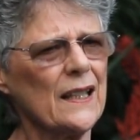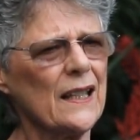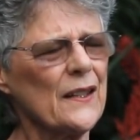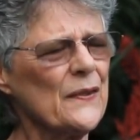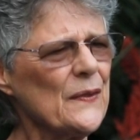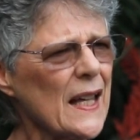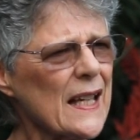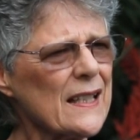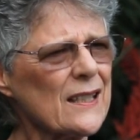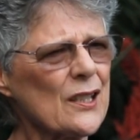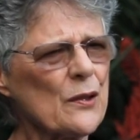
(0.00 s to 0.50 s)

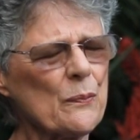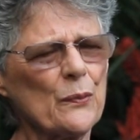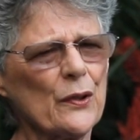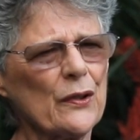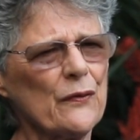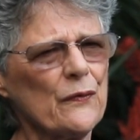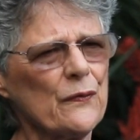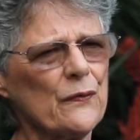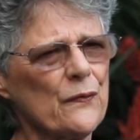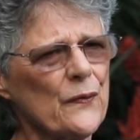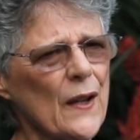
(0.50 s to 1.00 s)
And that's
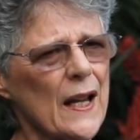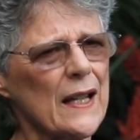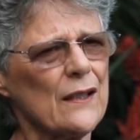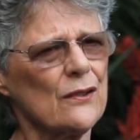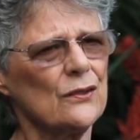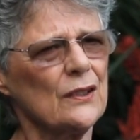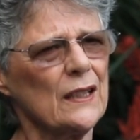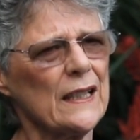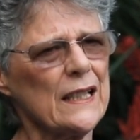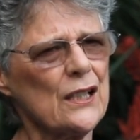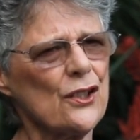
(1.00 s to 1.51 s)

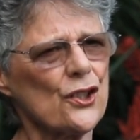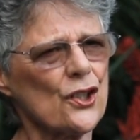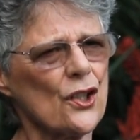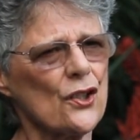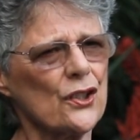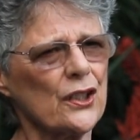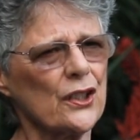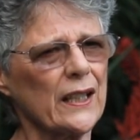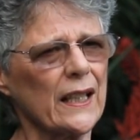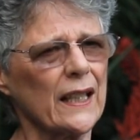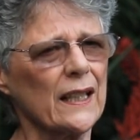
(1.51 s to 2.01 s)
profoundly
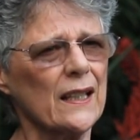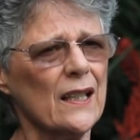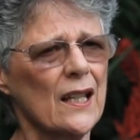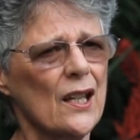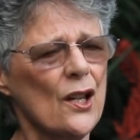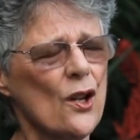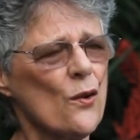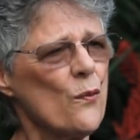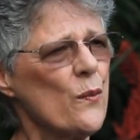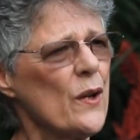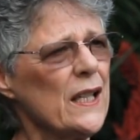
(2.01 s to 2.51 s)
shocking.
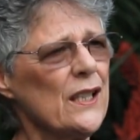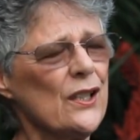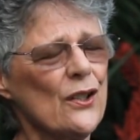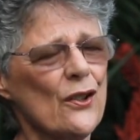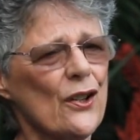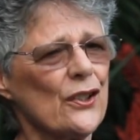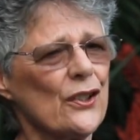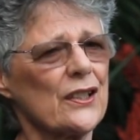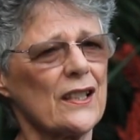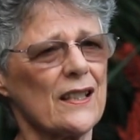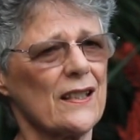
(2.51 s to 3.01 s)
We're
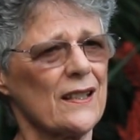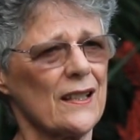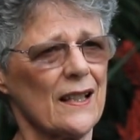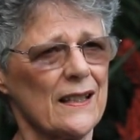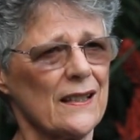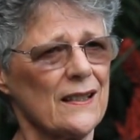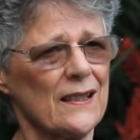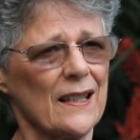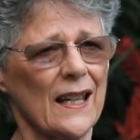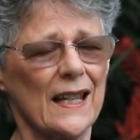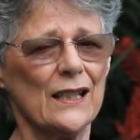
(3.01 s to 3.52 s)
not, as
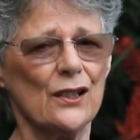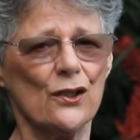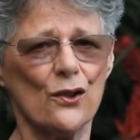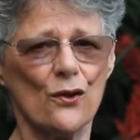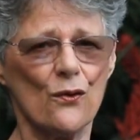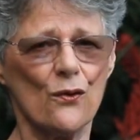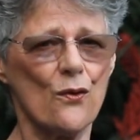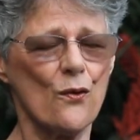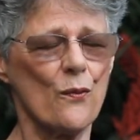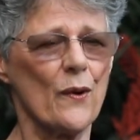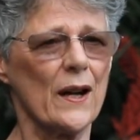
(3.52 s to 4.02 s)
I say,
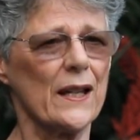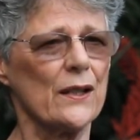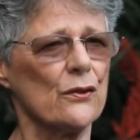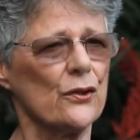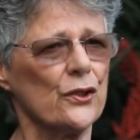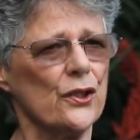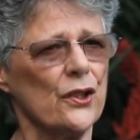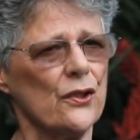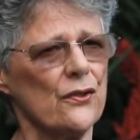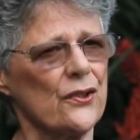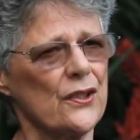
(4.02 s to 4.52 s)
Norway
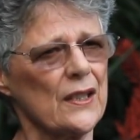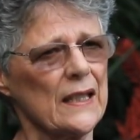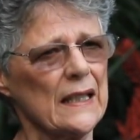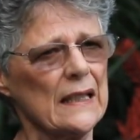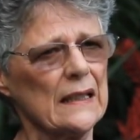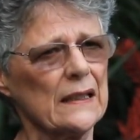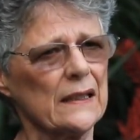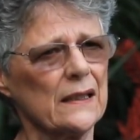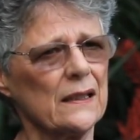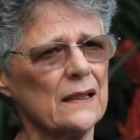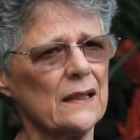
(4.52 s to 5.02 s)
or New
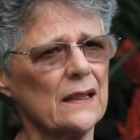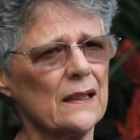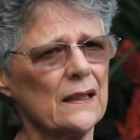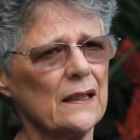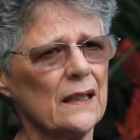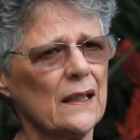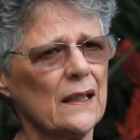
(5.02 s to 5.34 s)
Zealand.